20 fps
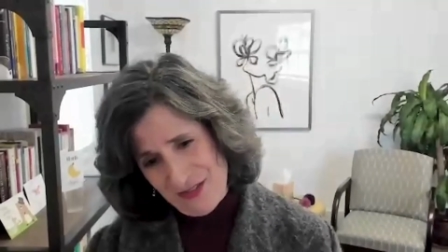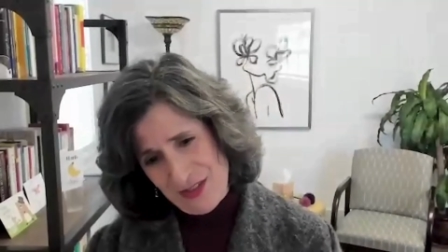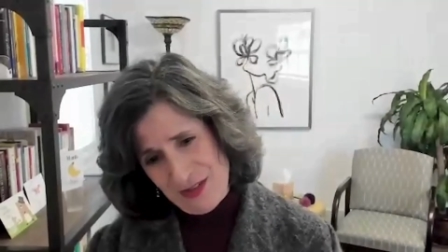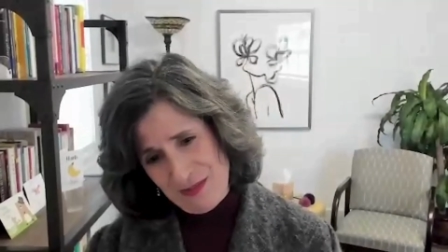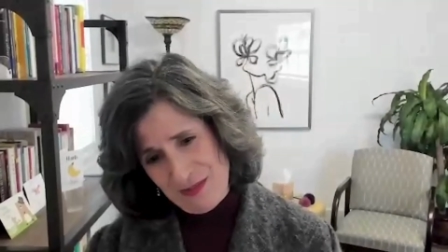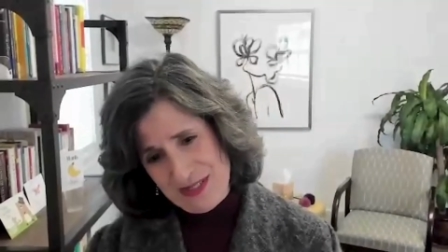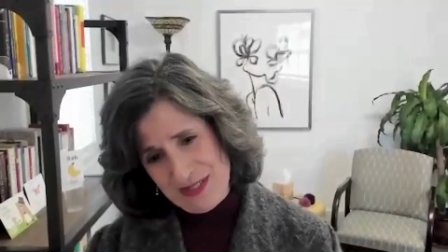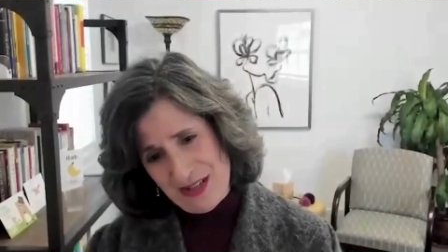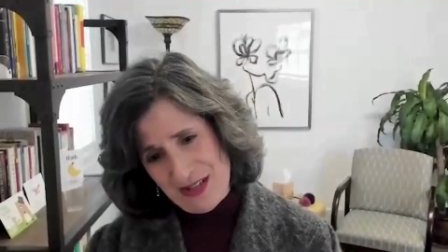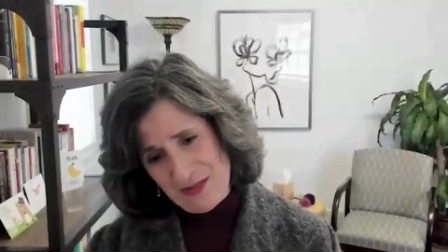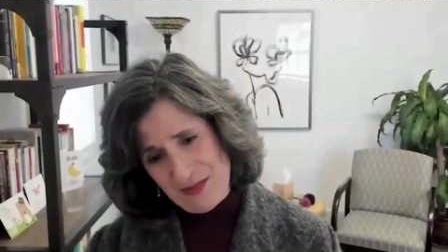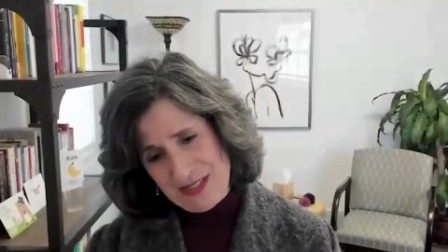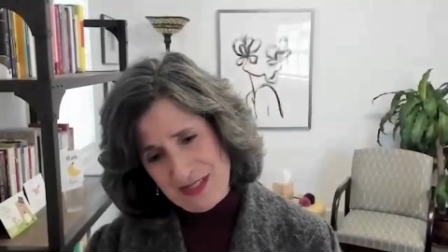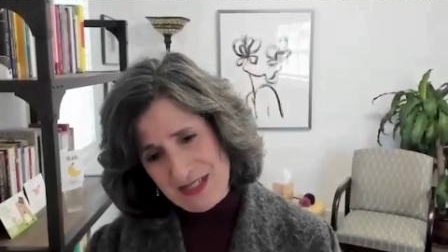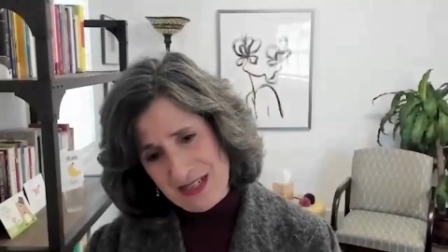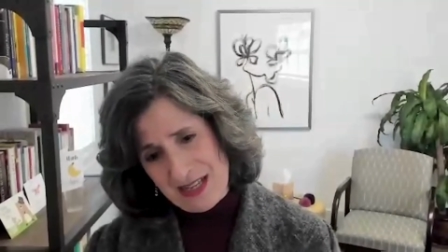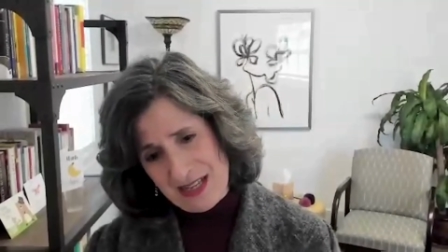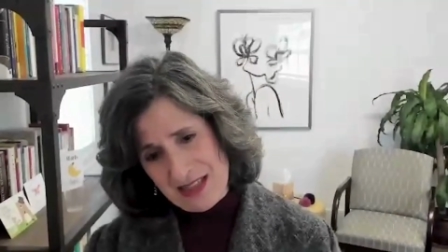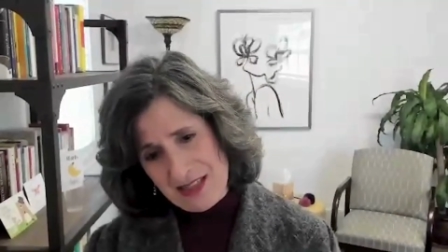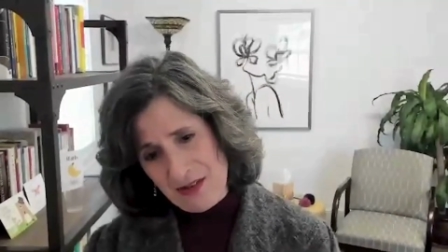for themselves
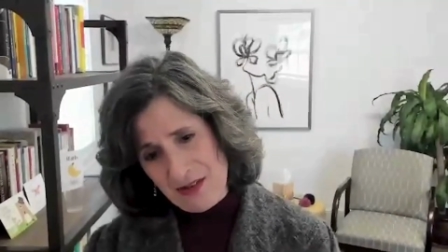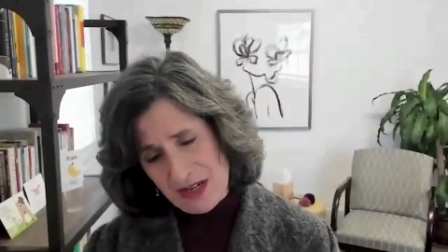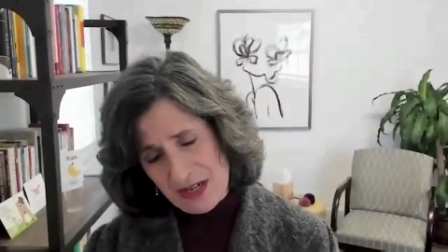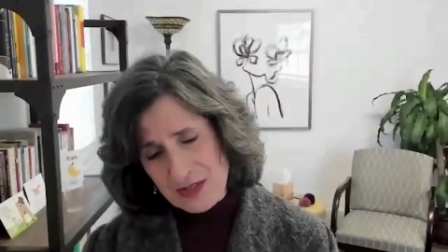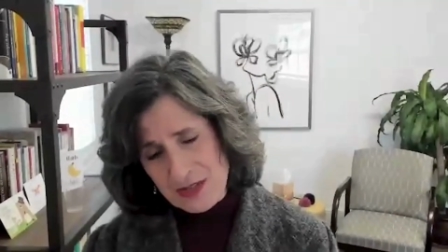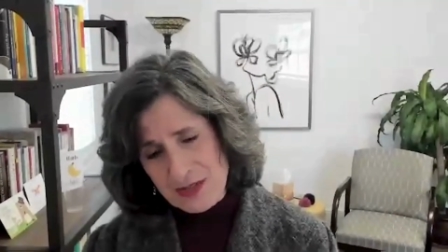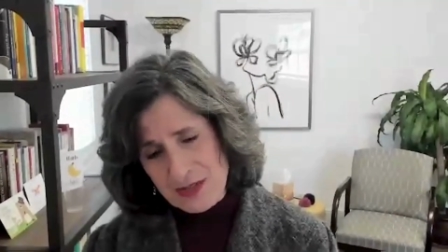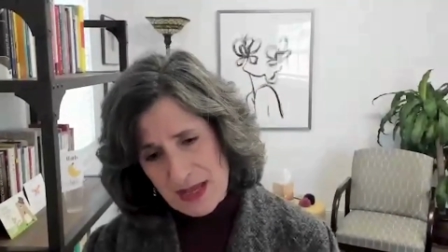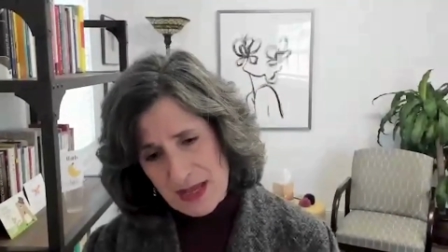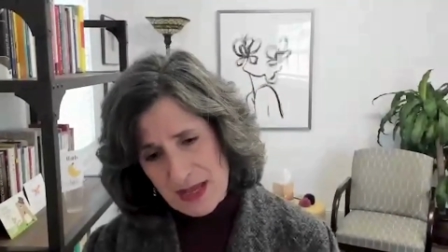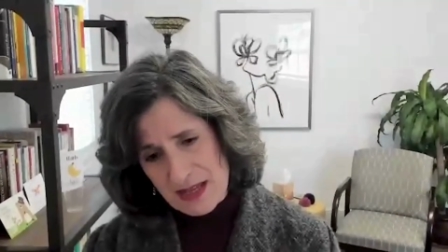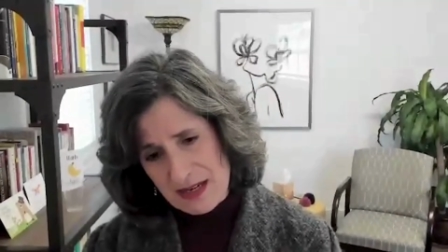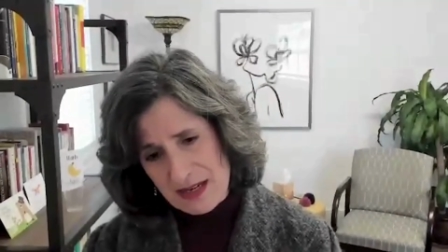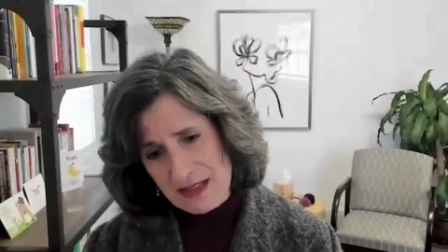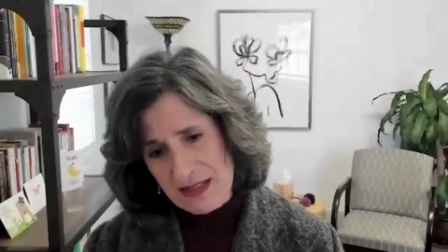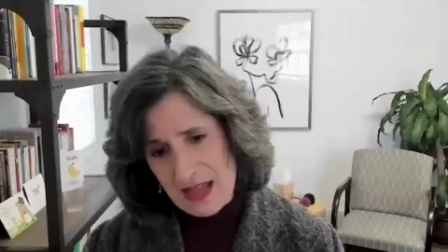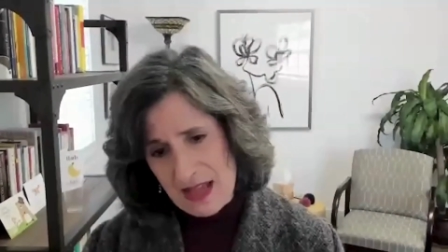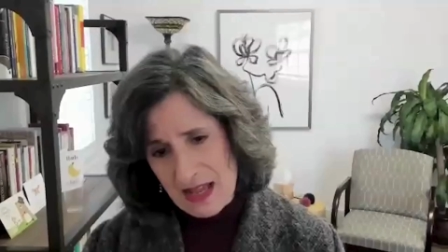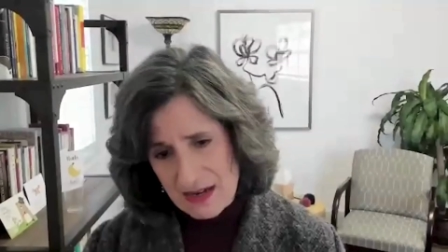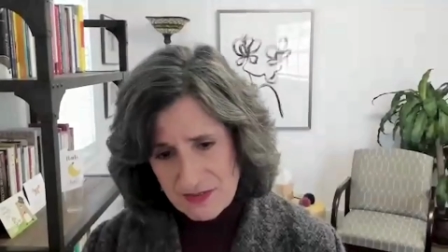to get their needs met
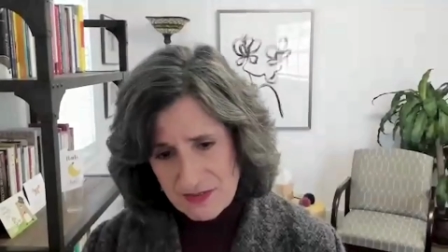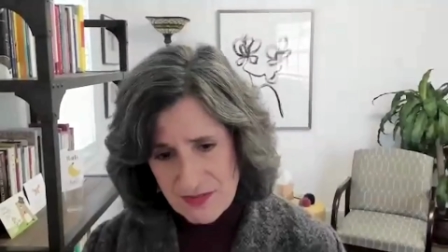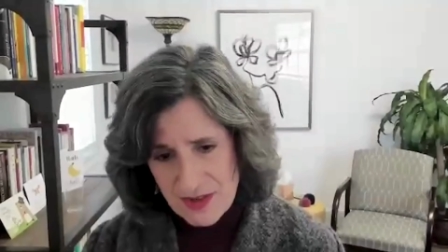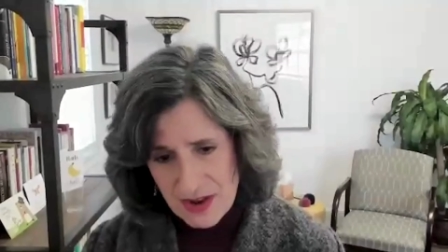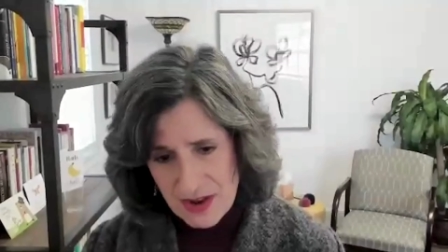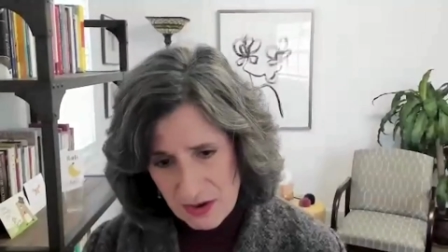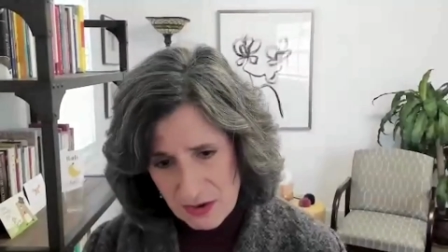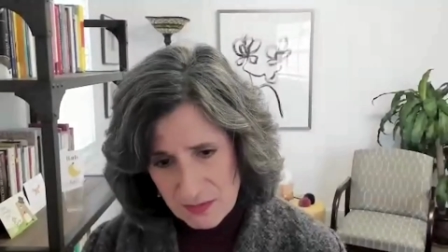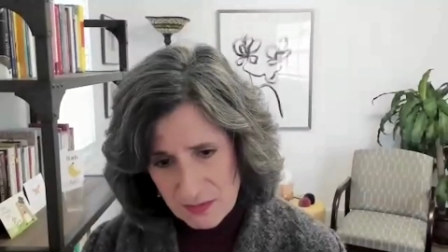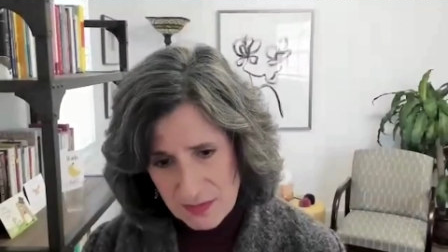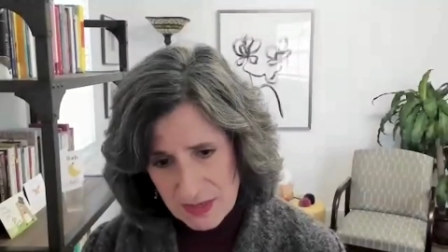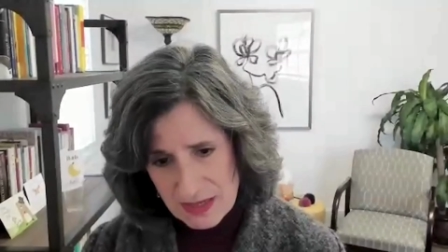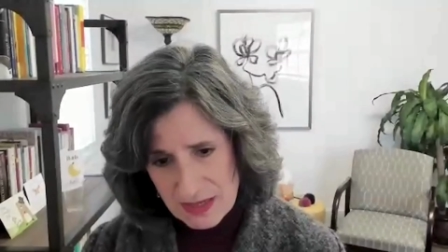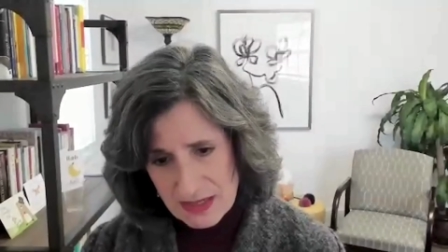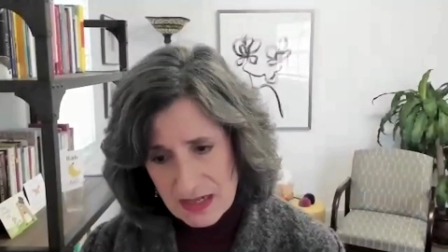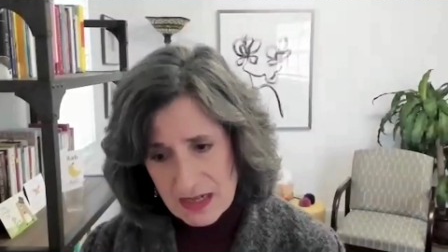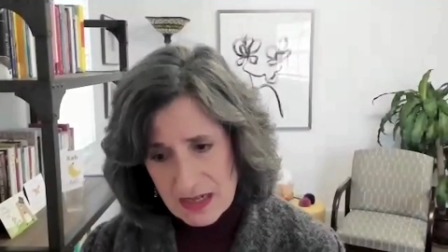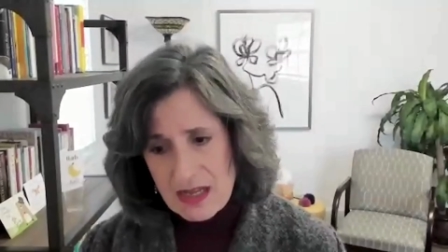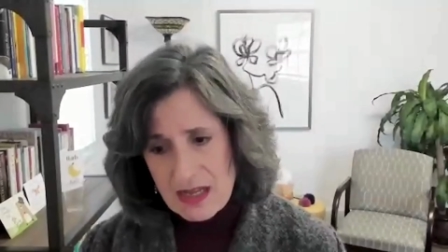in that environment.